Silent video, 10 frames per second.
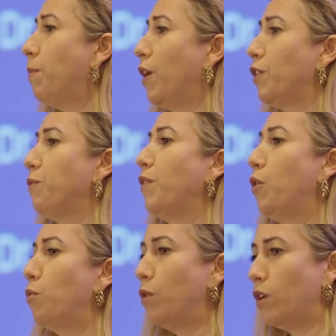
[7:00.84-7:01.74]
part of our
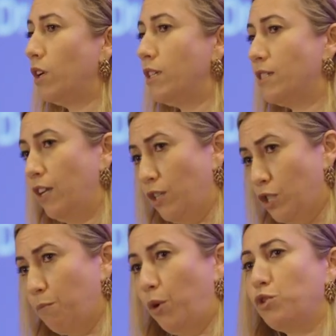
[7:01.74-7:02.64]
work is the
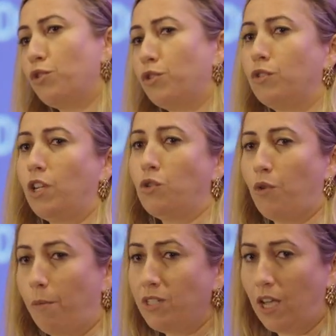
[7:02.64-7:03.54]
exposure to the
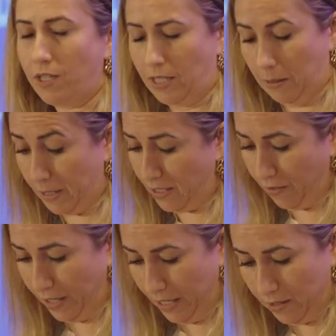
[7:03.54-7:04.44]
traumatizing
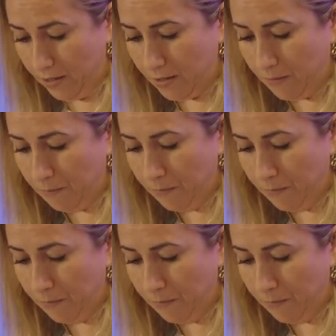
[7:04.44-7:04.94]
materials.